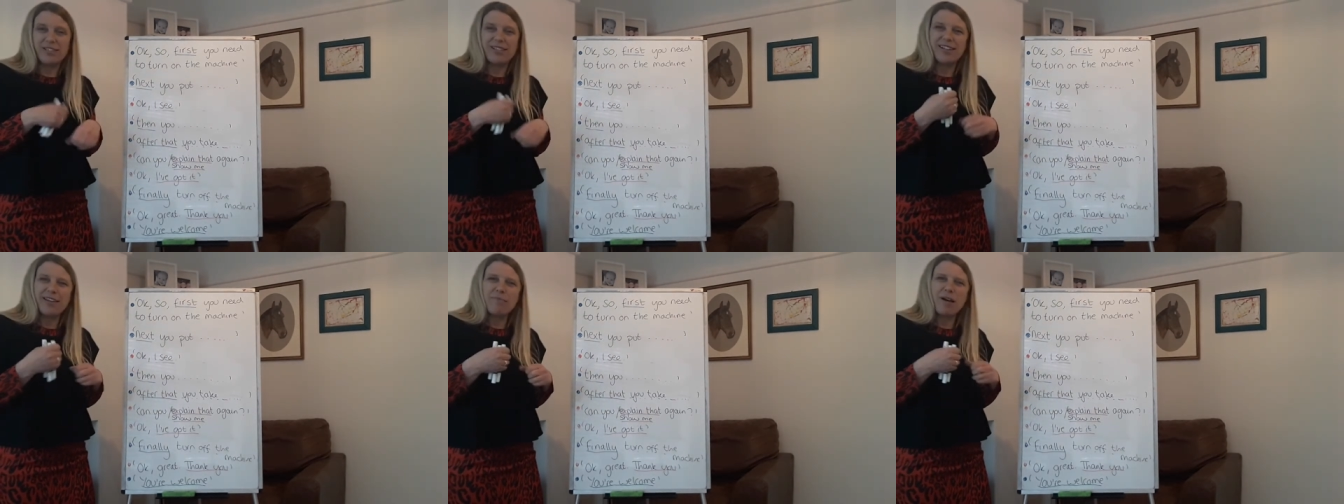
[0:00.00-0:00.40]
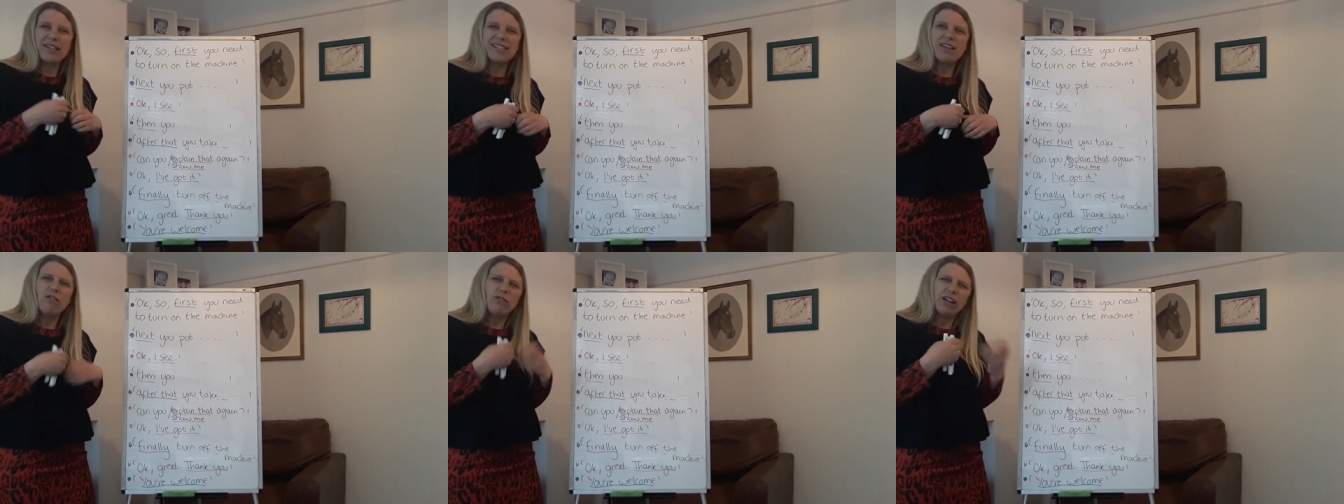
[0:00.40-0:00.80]
So they might
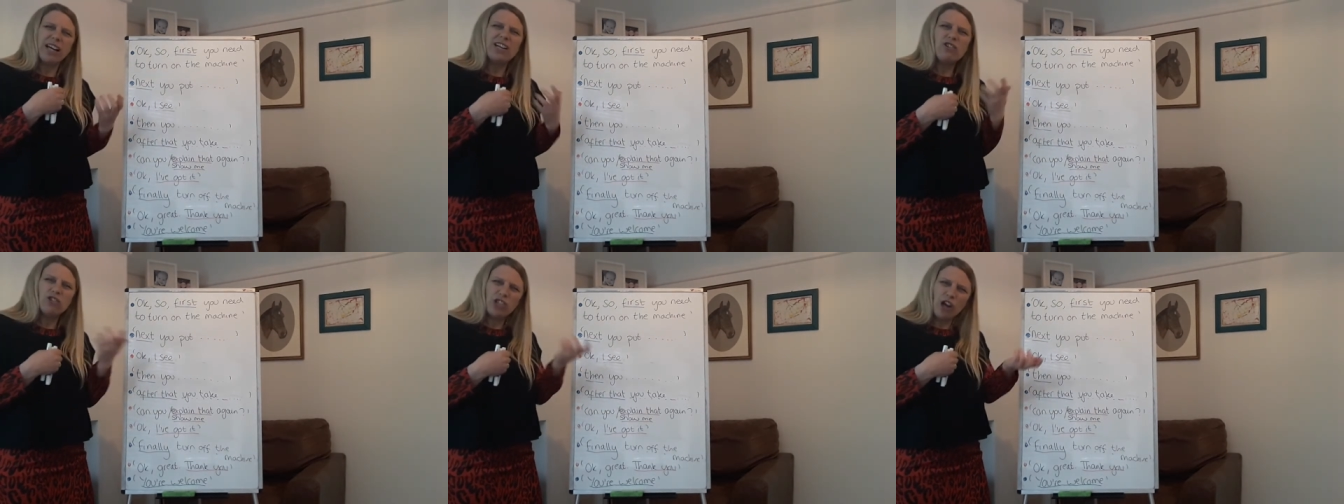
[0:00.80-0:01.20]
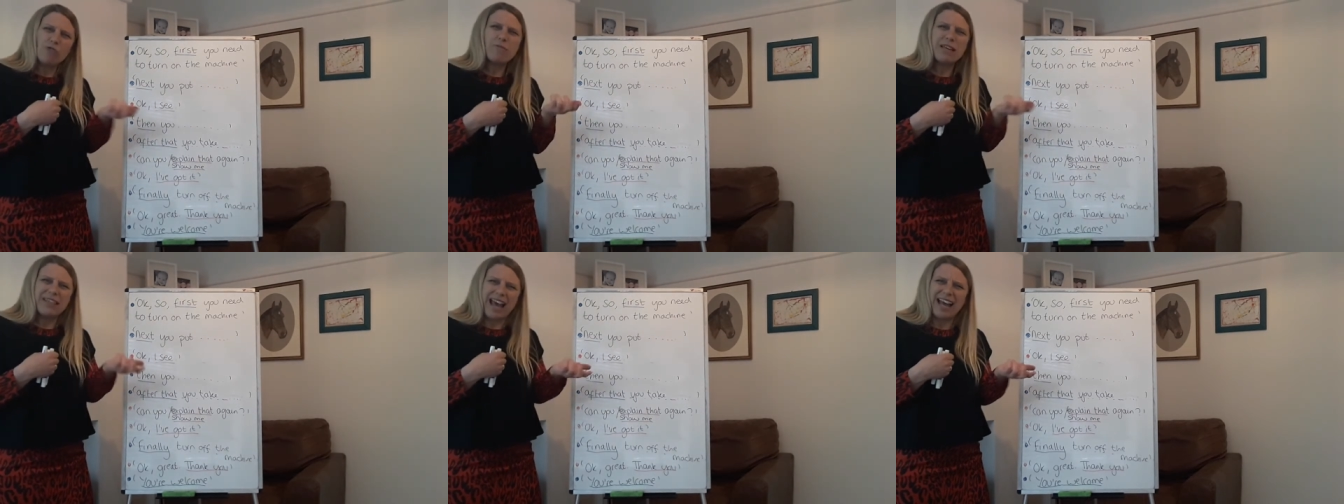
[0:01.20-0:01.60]
say, oh, can you show
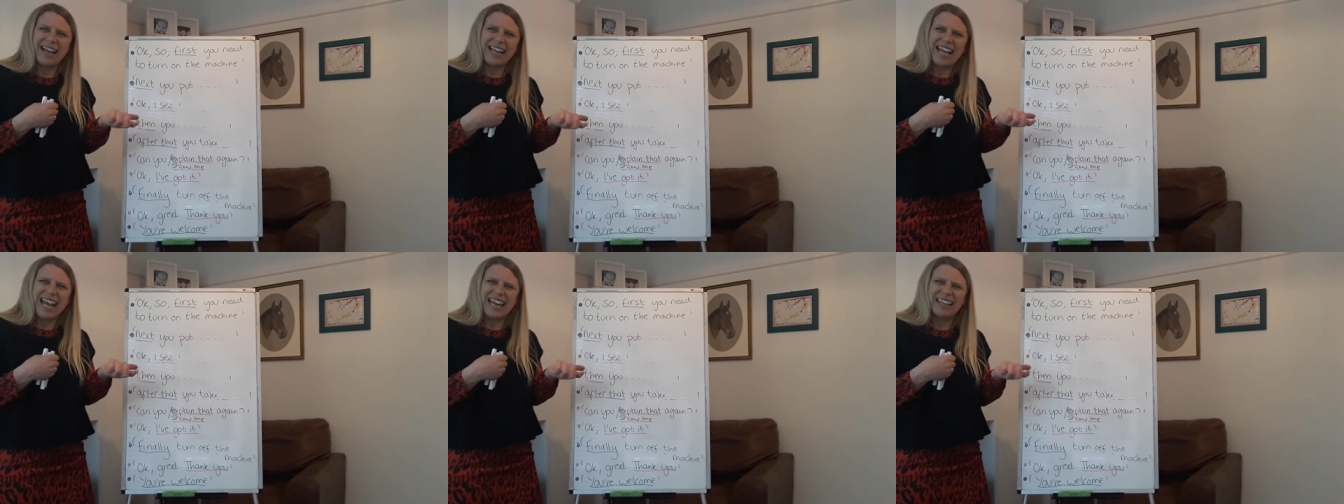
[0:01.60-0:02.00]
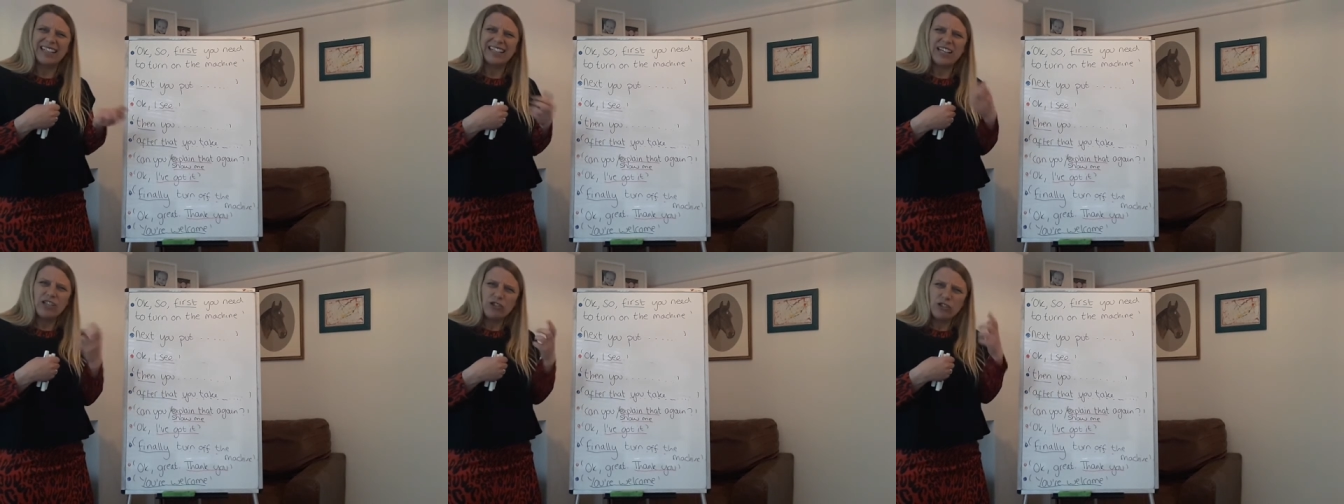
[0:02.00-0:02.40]
me that
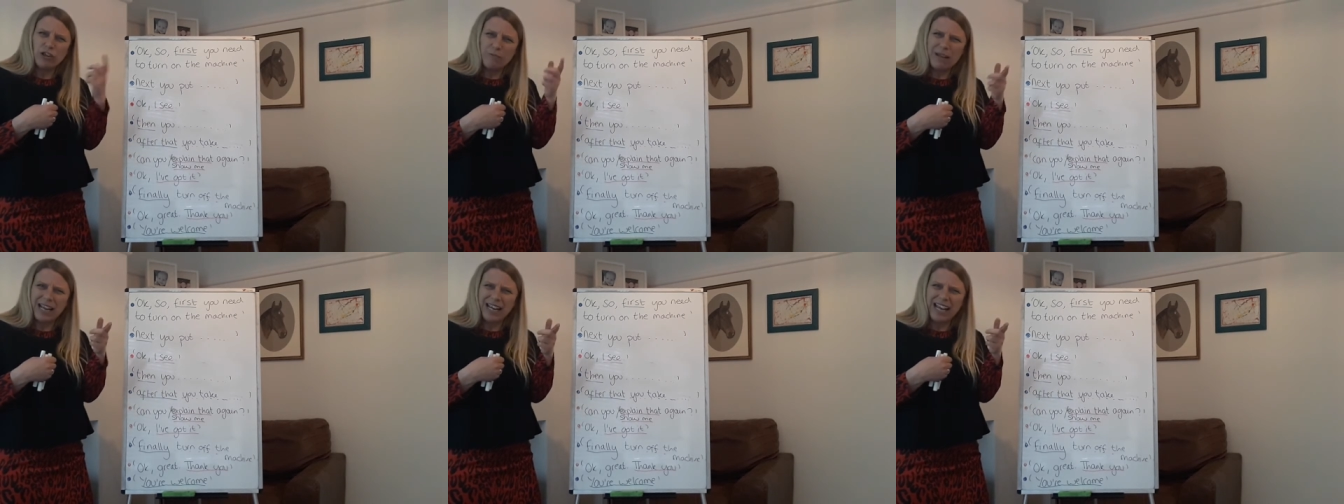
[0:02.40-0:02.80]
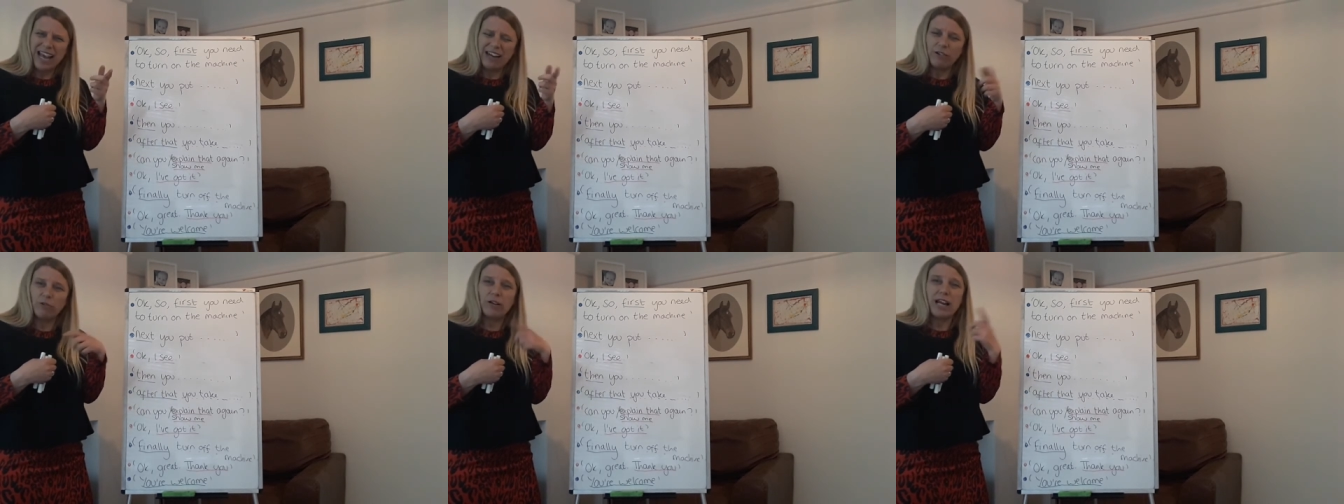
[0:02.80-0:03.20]
again? Can you show me
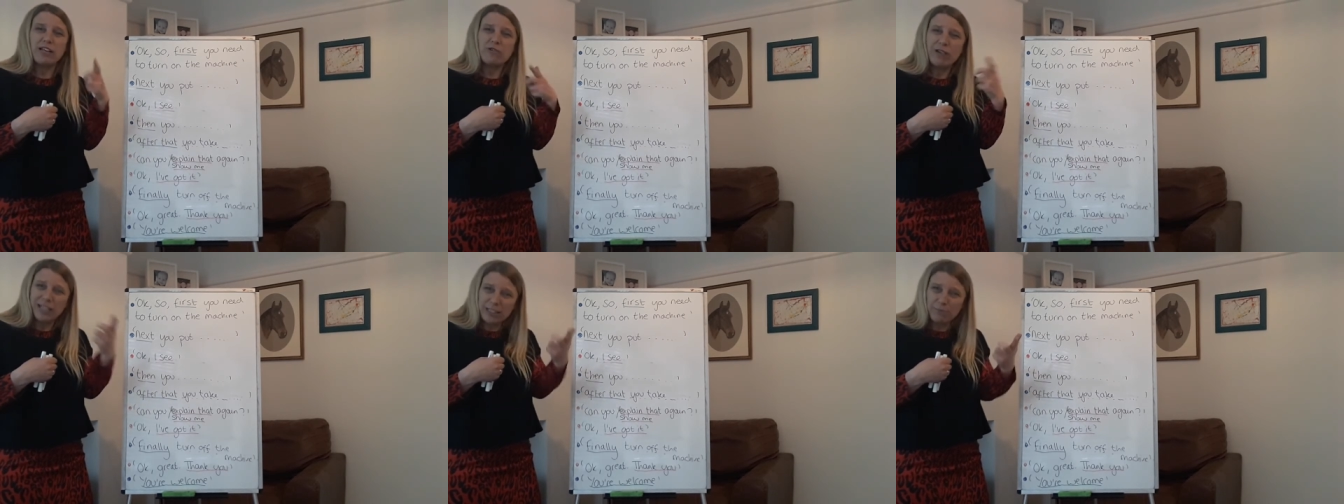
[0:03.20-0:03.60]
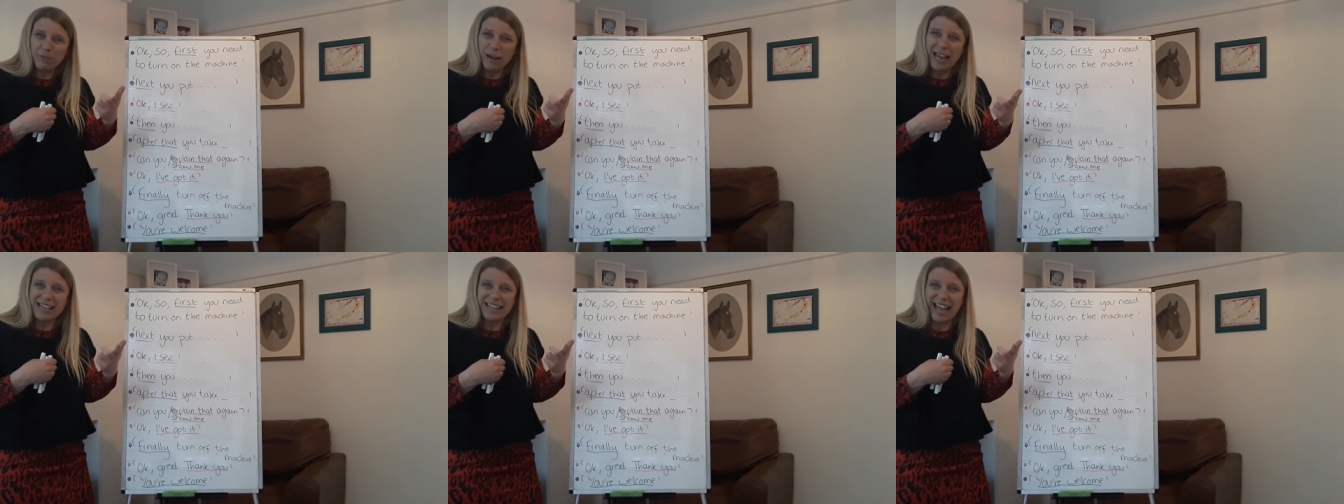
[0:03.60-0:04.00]
again? Or can you
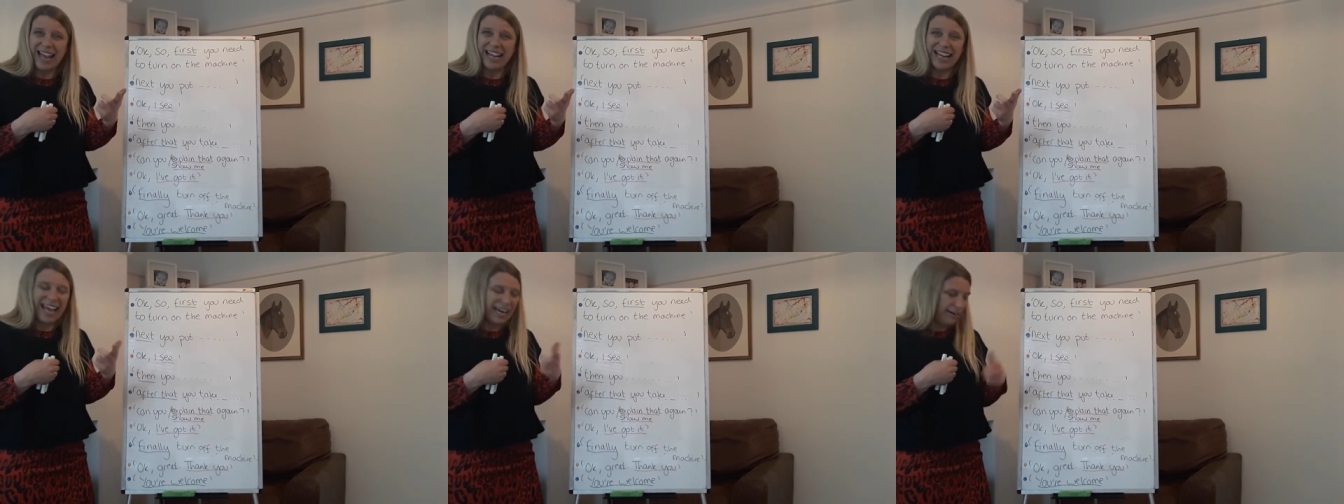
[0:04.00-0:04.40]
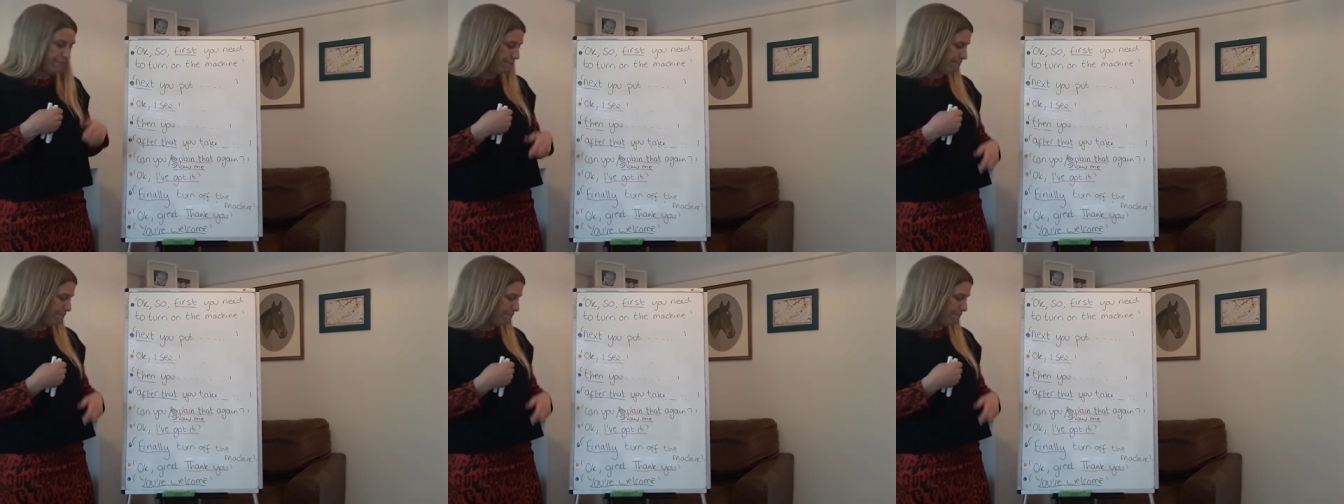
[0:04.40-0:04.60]
explain that again?